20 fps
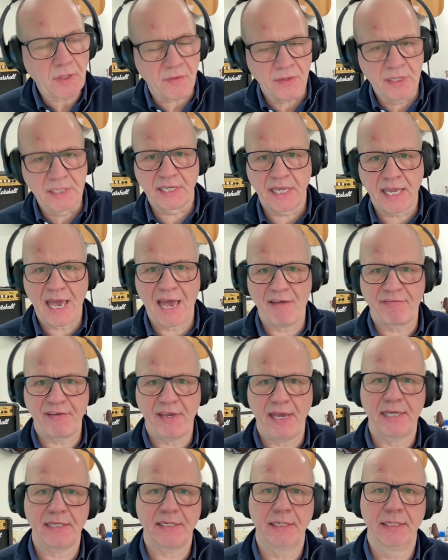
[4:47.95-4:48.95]
there's a
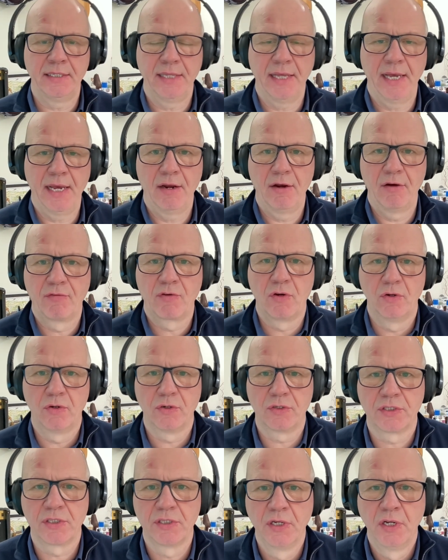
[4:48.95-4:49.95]
caveat in there, of
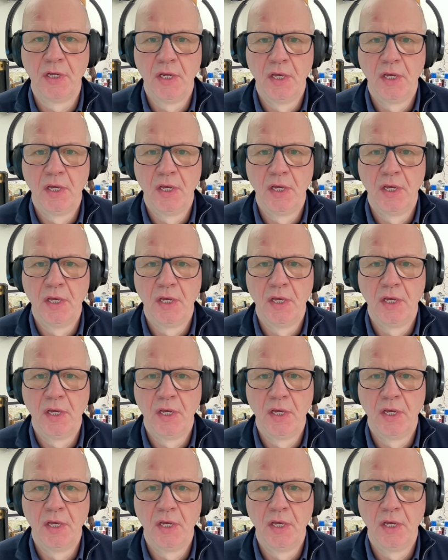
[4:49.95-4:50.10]
course,